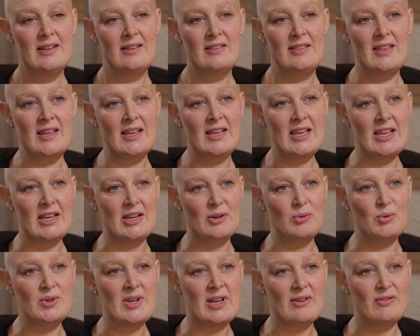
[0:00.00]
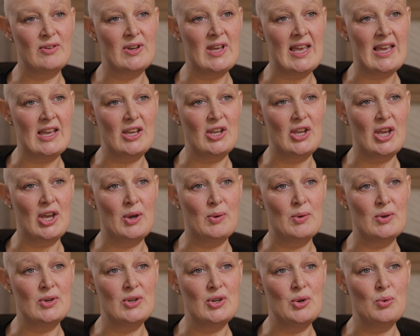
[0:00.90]
thinking it will never hit you
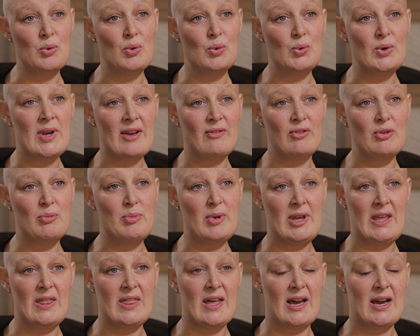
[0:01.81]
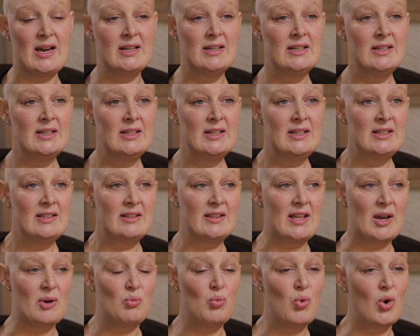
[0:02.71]
and you will never be that
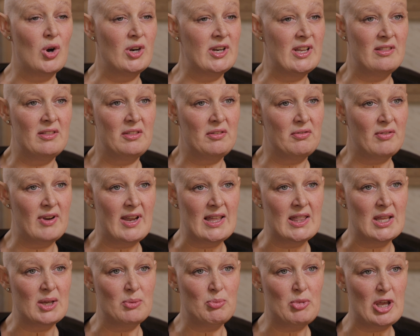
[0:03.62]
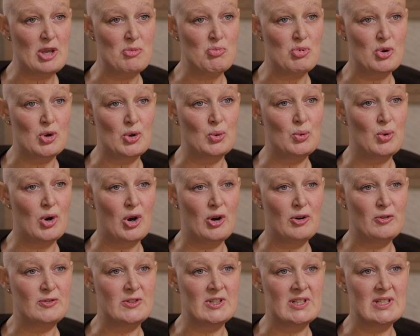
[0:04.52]
that one in three that people
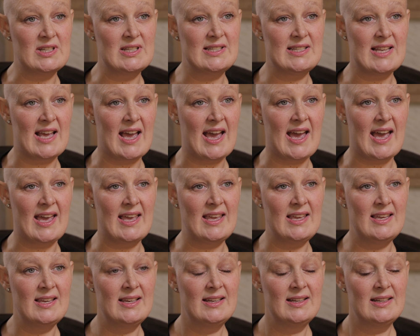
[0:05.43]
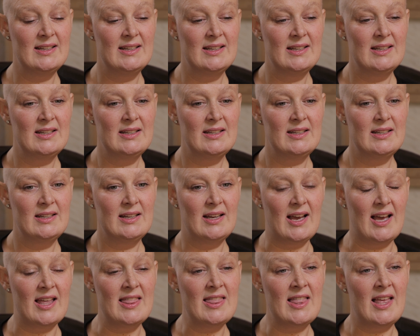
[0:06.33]
often say.
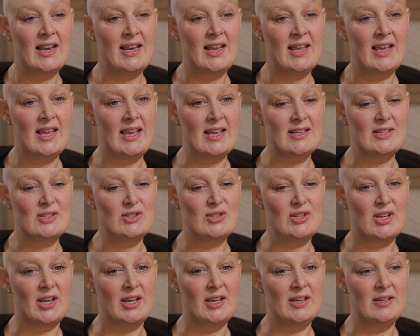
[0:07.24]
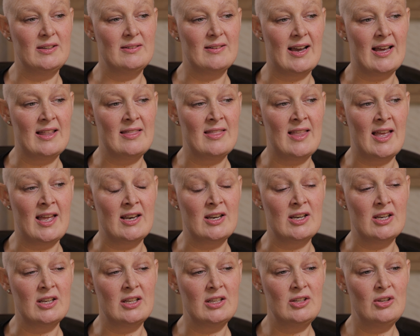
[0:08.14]
And then it hits you, and
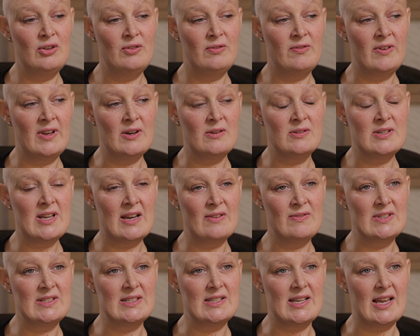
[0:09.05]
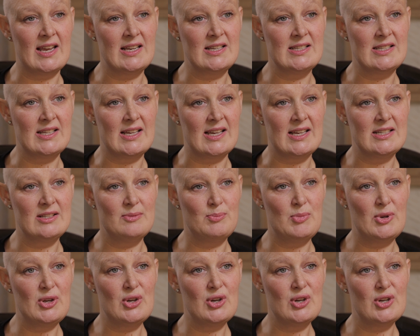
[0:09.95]
then you feel devastated
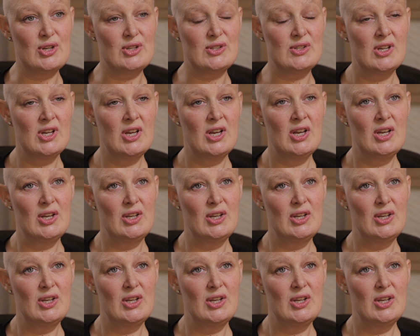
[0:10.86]
because